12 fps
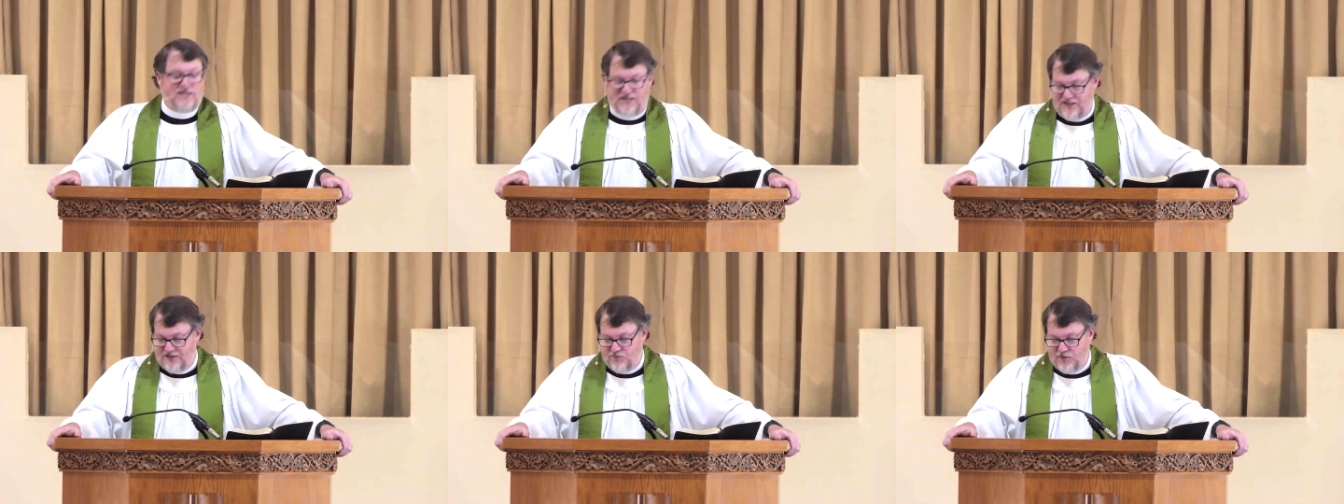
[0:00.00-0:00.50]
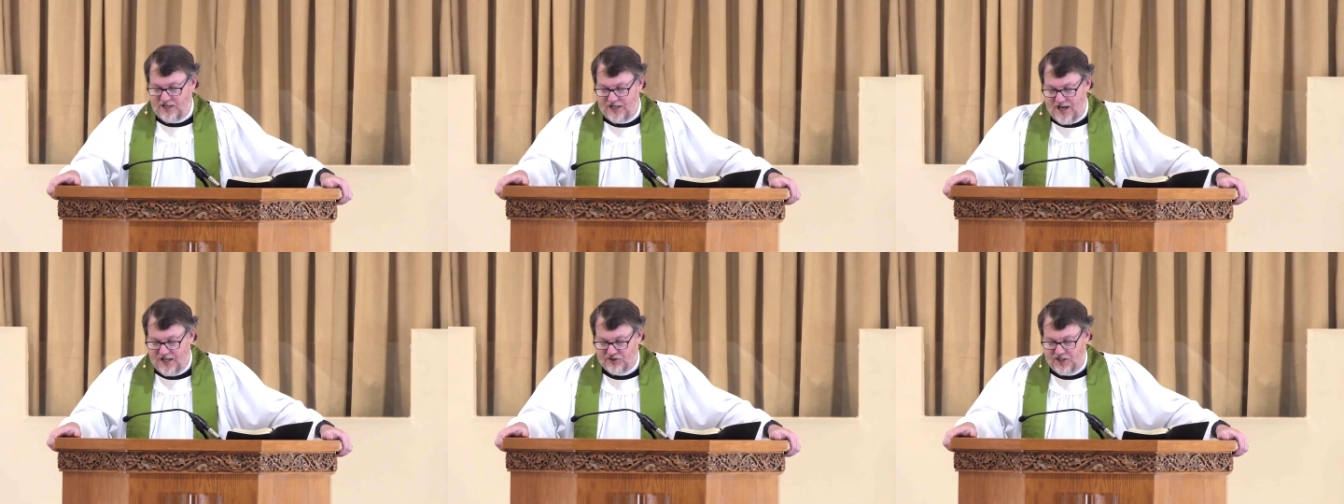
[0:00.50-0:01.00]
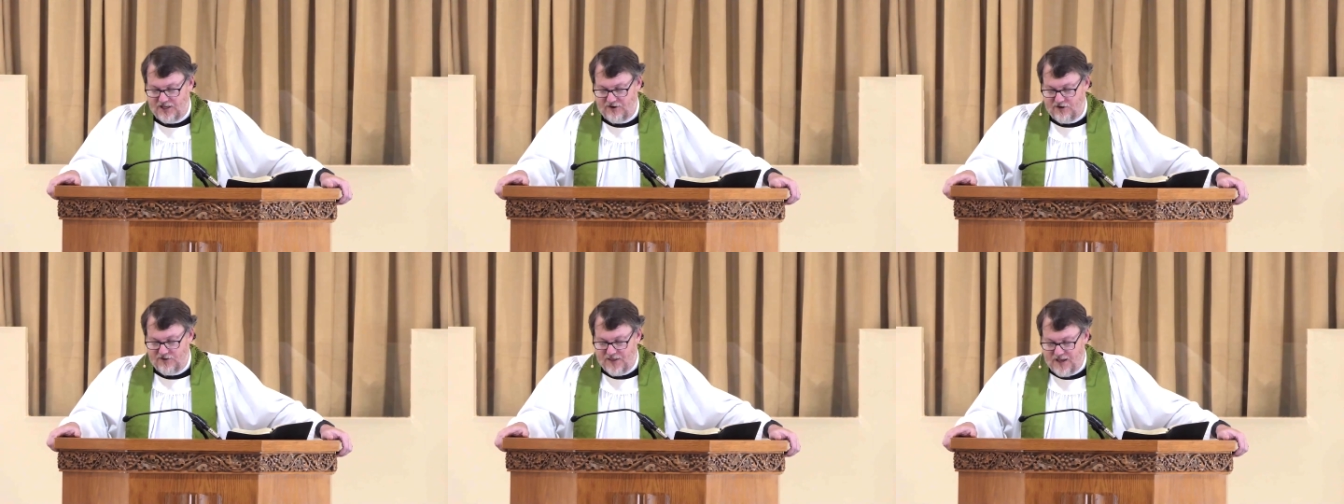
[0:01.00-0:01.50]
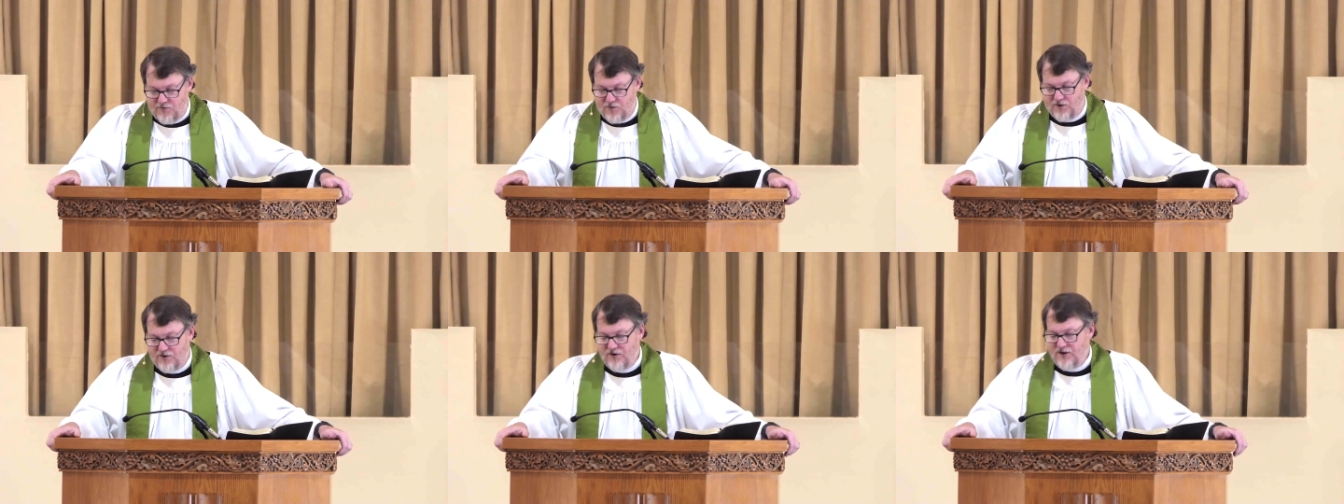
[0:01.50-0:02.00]
it when he got there, and they
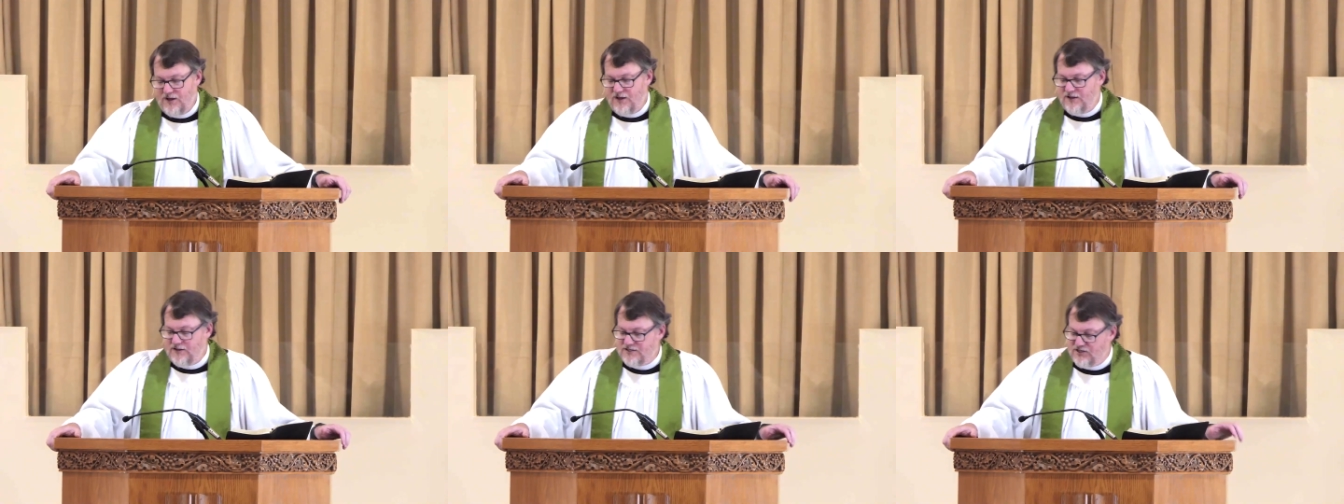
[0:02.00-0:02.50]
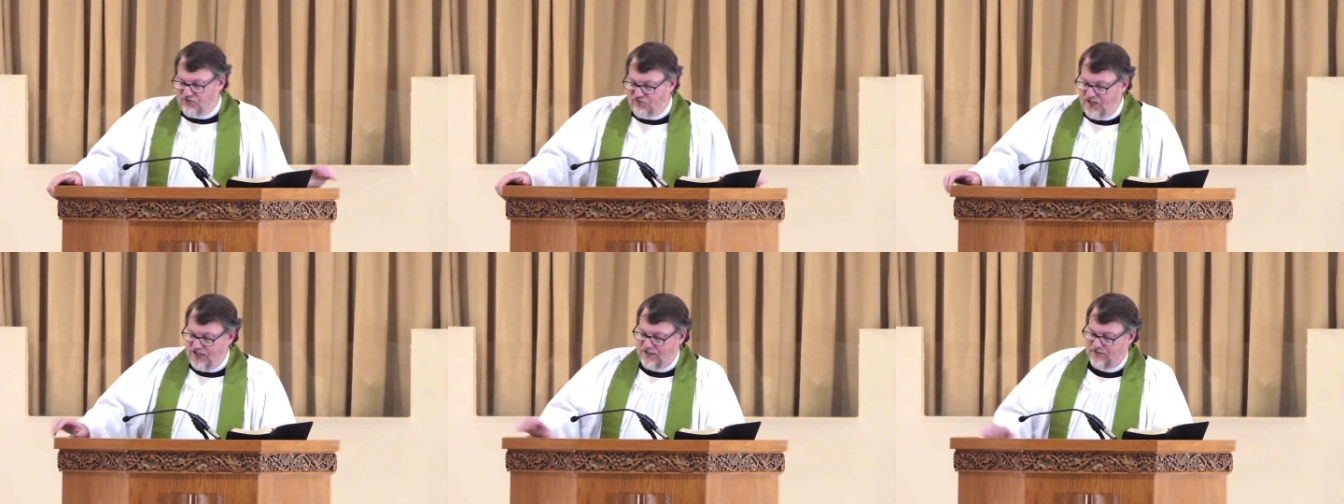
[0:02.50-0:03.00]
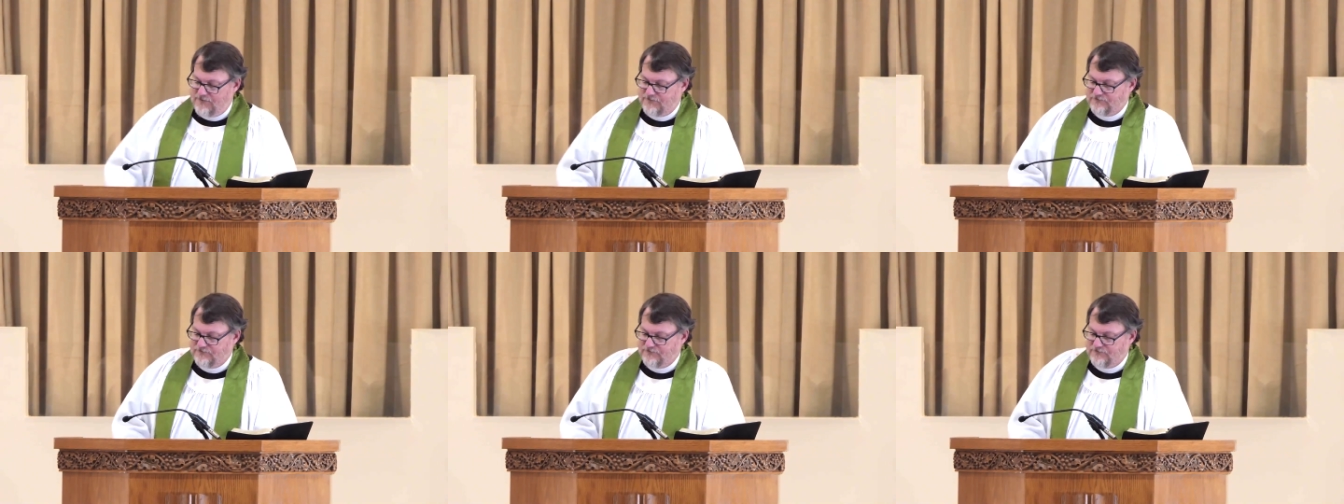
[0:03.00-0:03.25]
were defeated.